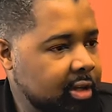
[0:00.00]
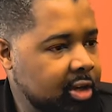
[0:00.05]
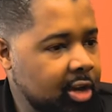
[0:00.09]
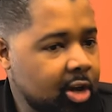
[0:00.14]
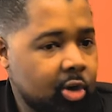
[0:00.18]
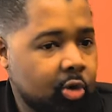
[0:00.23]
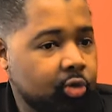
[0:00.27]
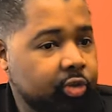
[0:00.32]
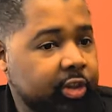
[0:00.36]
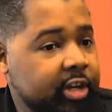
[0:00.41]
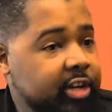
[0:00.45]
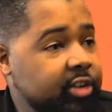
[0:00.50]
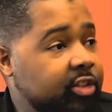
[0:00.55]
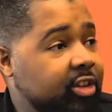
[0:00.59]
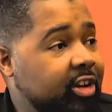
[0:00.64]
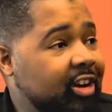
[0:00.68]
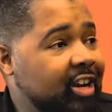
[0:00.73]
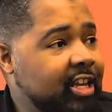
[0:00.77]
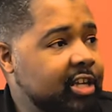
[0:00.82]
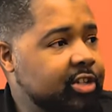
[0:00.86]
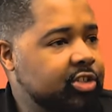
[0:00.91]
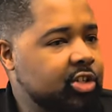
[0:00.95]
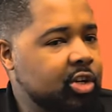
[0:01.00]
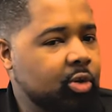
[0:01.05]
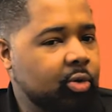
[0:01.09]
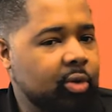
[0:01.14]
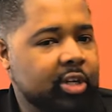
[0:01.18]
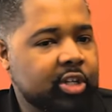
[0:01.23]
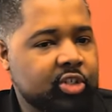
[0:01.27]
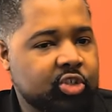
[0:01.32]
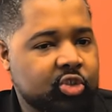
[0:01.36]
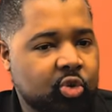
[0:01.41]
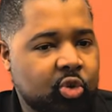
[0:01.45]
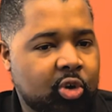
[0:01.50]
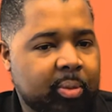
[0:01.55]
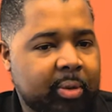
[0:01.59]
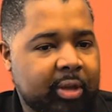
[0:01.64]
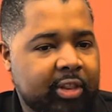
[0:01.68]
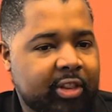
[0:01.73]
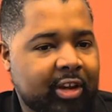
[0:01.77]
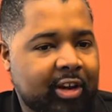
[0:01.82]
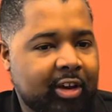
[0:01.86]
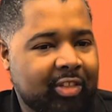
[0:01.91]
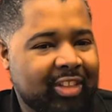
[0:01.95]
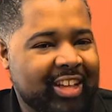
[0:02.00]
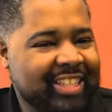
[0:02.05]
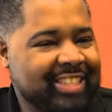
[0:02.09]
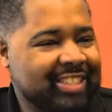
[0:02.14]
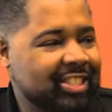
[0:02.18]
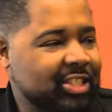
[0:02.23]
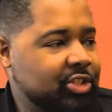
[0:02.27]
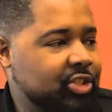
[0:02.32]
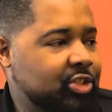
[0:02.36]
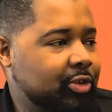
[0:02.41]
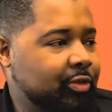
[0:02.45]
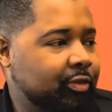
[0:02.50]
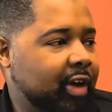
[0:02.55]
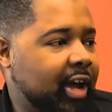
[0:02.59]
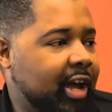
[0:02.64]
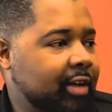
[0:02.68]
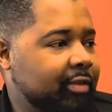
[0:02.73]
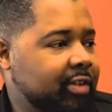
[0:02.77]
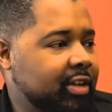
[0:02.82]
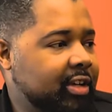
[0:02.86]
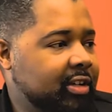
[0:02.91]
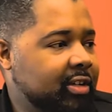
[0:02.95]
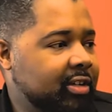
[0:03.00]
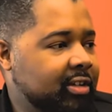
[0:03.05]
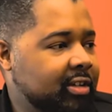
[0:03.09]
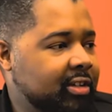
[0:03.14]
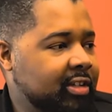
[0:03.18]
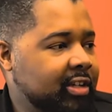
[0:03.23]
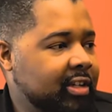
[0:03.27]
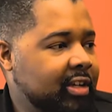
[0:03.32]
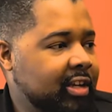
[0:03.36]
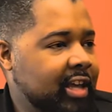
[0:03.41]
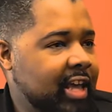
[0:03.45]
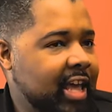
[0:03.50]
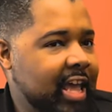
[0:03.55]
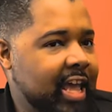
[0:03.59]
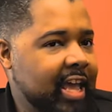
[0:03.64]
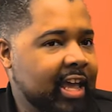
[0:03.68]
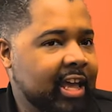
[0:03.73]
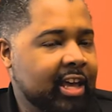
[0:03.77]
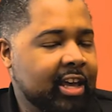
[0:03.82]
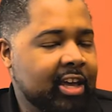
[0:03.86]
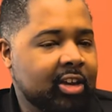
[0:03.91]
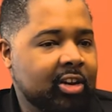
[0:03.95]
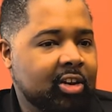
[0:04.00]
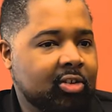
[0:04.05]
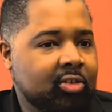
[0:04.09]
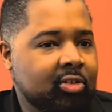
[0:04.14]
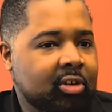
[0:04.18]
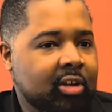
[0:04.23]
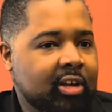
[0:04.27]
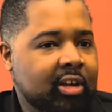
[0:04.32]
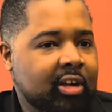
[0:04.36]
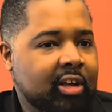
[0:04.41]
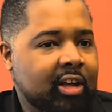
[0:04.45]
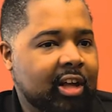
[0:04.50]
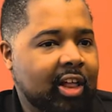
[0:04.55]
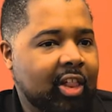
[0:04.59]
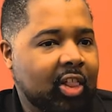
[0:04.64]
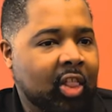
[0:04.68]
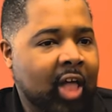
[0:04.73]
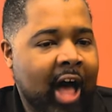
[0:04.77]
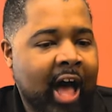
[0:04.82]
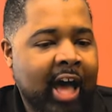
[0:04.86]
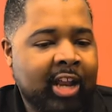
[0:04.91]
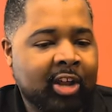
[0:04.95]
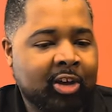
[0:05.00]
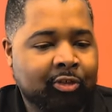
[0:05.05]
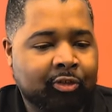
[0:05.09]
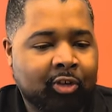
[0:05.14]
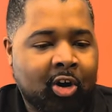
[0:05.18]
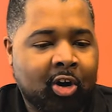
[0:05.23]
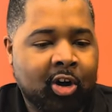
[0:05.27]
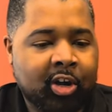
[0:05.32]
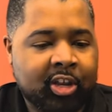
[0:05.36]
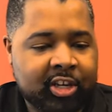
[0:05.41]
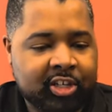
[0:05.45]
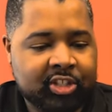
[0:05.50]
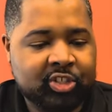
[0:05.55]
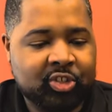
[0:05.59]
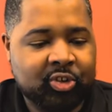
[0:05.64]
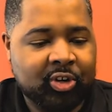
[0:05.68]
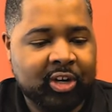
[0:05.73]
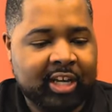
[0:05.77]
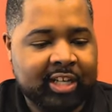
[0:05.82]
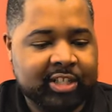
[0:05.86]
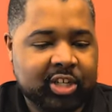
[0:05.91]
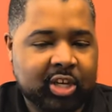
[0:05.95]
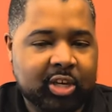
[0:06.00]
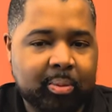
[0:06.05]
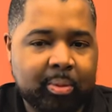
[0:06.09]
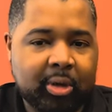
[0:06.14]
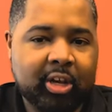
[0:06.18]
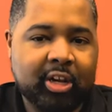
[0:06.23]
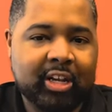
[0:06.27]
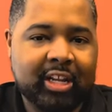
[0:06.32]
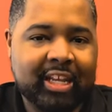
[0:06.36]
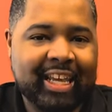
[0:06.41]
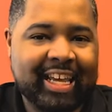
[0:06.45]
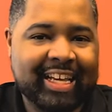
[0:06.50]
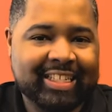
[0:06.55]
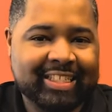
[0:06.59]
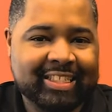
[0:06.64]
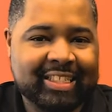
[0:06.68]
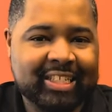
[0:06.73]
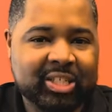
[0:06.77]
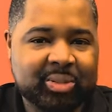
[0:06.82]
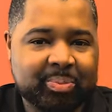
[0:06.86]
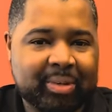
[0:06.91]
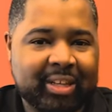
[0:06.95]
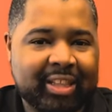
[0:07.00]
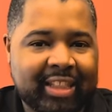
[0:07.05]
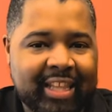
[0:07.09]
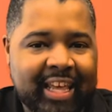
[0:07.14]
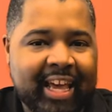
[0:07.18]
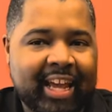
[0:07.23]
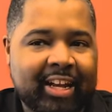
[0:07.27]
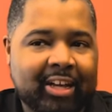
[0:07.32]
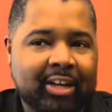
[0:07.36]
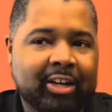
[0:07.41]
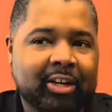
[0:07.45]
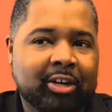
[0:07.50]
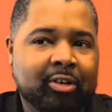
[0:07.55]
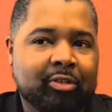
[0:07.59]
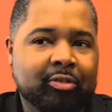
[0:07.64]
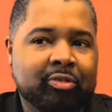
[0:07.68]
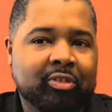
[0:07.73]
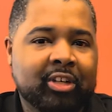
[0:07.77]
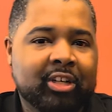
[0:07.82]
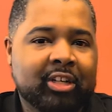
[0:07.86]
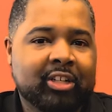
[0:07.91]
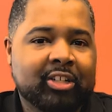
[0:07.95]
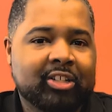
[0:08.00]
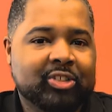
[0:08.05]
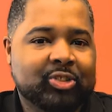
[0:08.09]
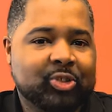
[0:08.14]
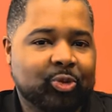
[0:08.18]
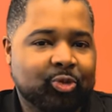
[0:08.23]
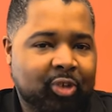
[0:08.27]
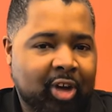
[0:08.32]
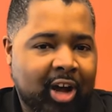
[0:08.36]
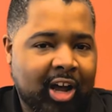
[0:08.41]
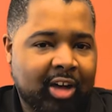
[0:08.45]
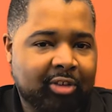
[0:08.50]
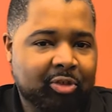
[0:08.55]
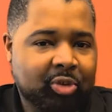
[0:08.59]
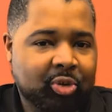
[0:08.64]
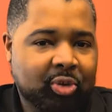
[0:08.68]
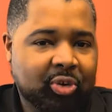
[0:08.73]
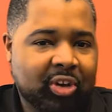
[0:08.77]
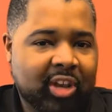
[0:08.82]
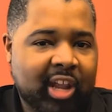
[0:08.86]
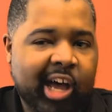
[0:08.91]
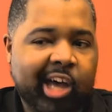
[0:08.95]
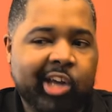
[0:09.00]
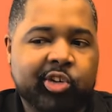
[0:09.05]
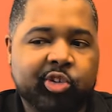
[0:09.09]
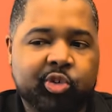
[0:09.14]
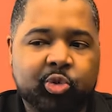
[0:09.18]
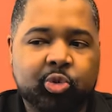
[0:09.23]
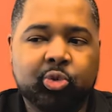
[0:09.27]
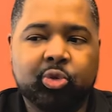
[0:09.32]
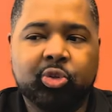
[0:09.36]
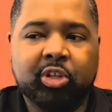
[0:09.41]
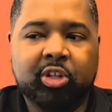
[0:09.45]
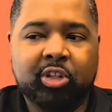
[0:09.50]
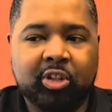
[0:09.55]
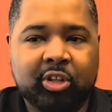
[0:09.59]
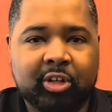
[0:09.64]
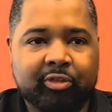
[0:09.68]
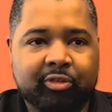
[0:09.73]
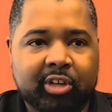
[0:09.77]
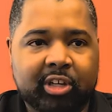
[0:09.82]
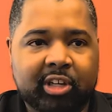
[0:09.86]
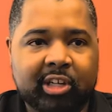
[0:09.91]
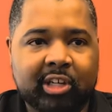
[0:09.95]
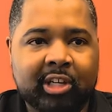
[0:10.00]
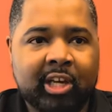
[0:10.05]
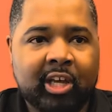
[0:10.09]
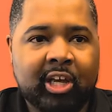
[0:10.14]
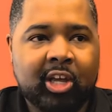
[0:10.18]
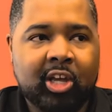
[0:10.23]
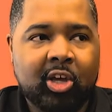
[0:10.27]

No, there there is no enjoyment there. That's just surviving. And a lot of our history as a community has just been that of survival, not truly living.